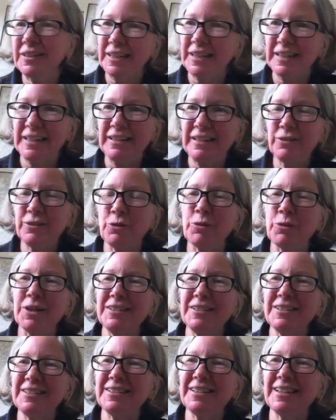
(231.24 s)
any
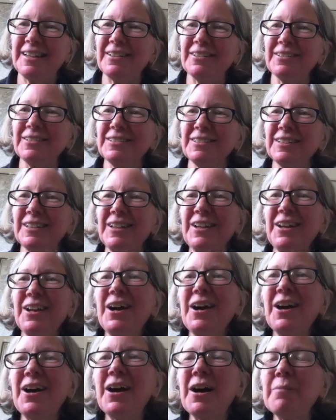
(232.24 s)
gory details,
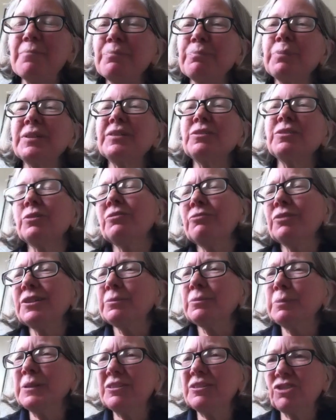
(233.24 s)
but sort of
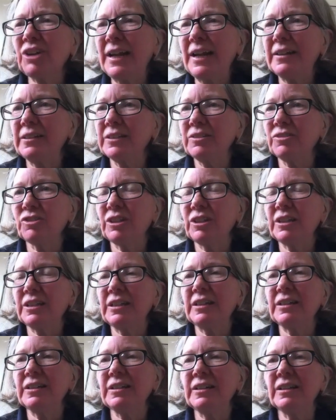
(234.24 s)
what's been challenging
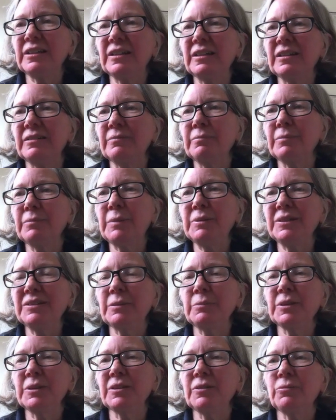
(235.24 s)
and maybe
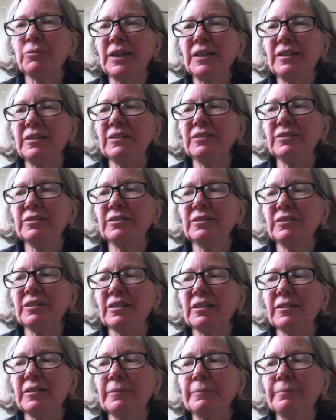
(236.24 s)
some of the ways
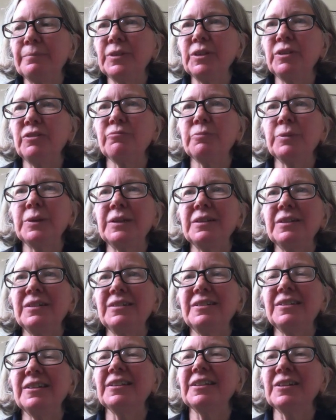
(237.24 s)
you've been
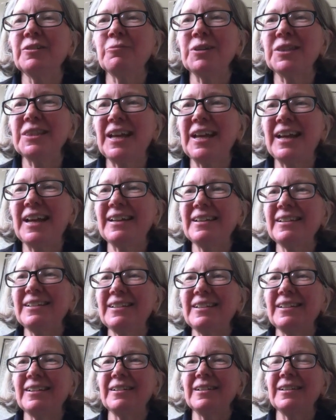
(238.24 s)
dealing with
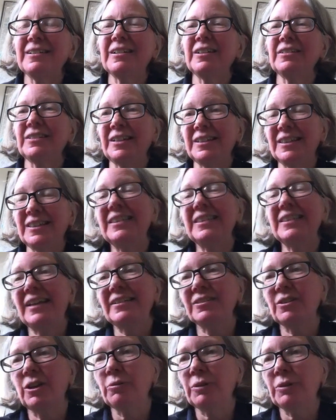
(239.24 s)
that. Because I think
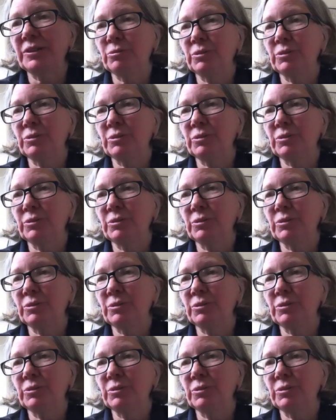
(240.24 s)
that's always